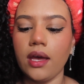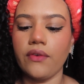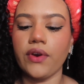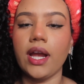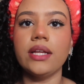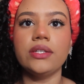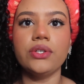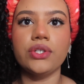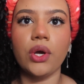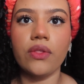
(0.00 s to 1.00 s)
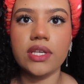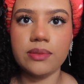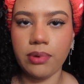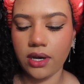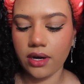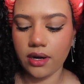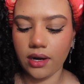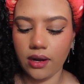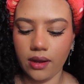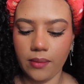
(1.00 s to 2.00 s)
I forgot to show this part,
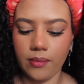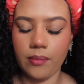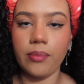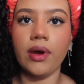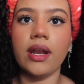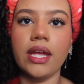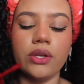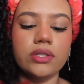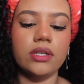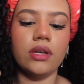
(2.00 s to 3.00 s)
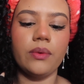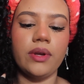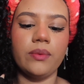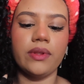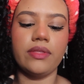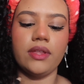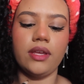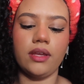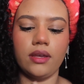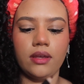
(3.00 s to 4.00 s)
but I usually go in with
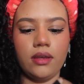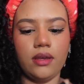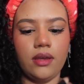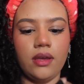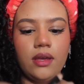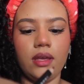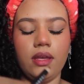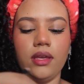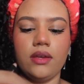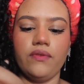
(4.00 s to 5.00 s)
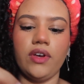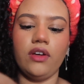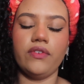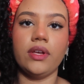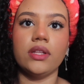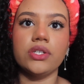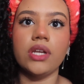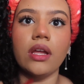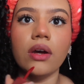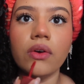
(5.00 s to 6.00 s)
the Ink Velvet in the
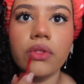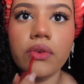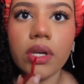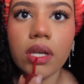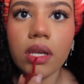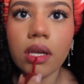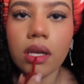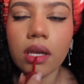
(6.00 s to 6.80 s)
shade 03.